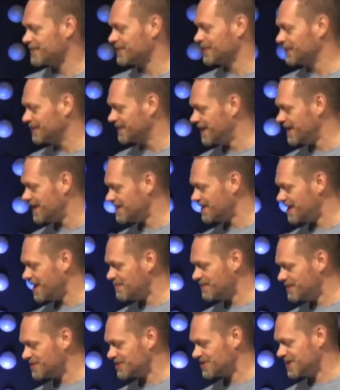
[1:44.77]

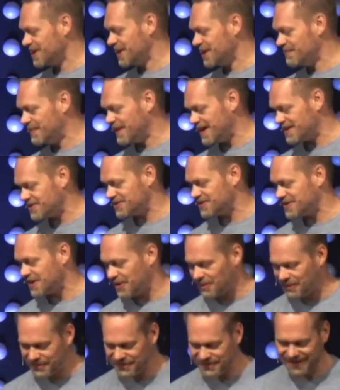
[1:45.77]
not much time passes, I
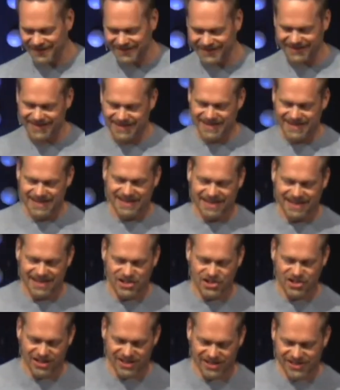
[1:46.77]
don't think. In
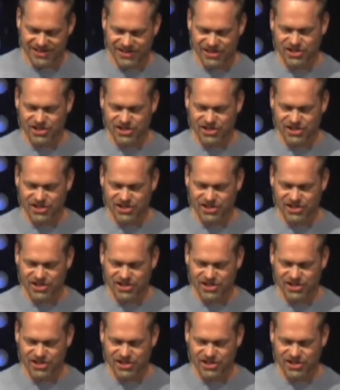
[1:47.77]
Genesis